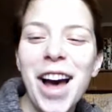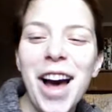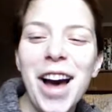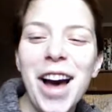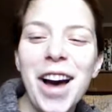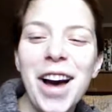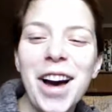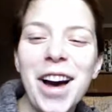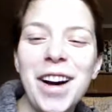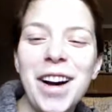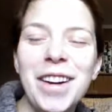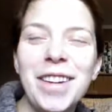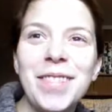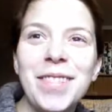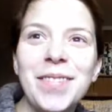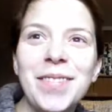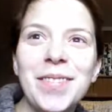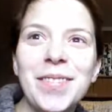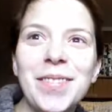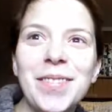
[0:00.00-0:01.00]

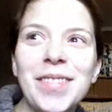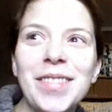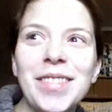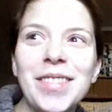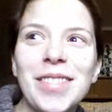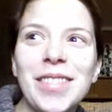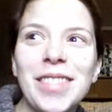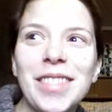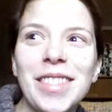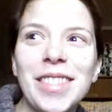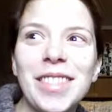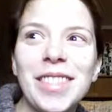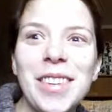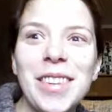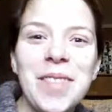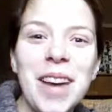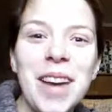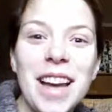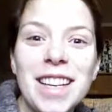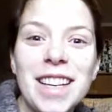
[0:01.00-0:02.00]

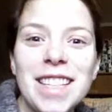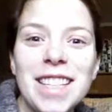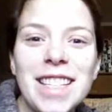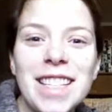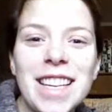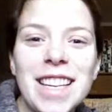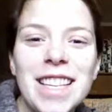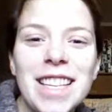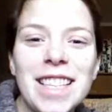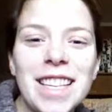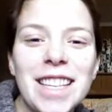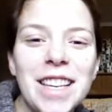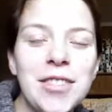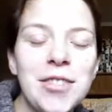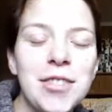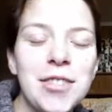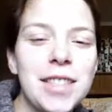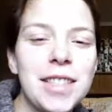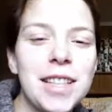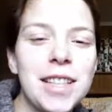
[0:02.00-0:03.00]
But I just think it's
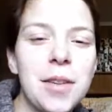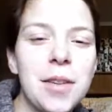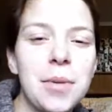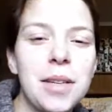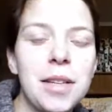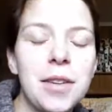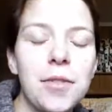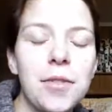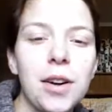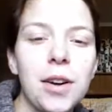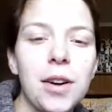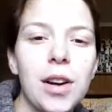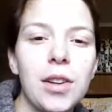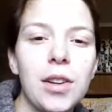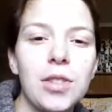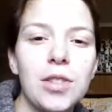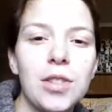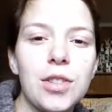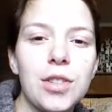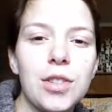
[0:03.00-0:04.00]
interesting what different
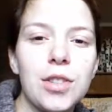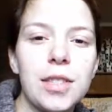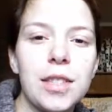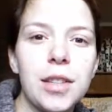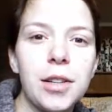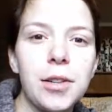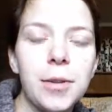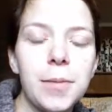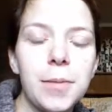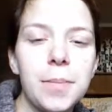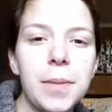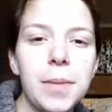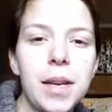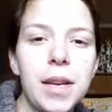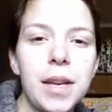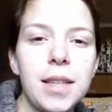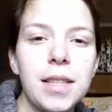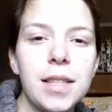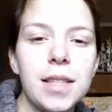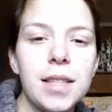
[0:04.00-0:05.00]
cultures do
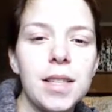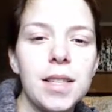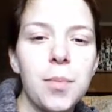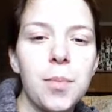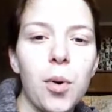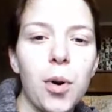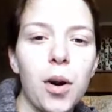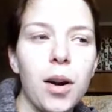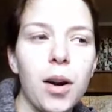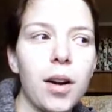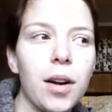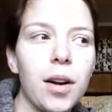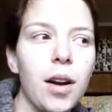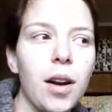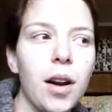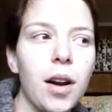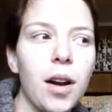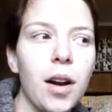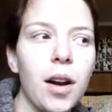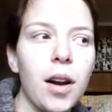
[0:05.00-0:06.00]
to support
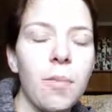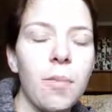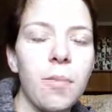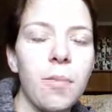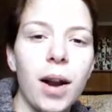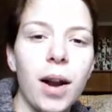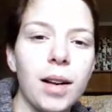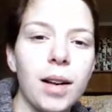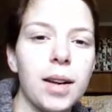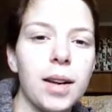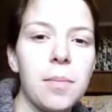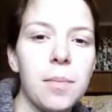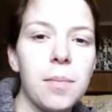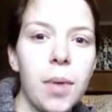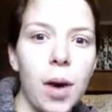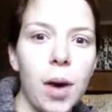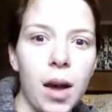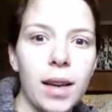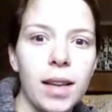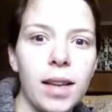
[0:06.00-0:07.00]
a pregnant
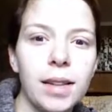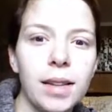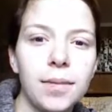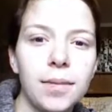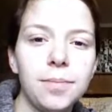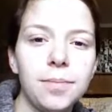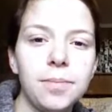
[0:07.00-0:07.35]
body.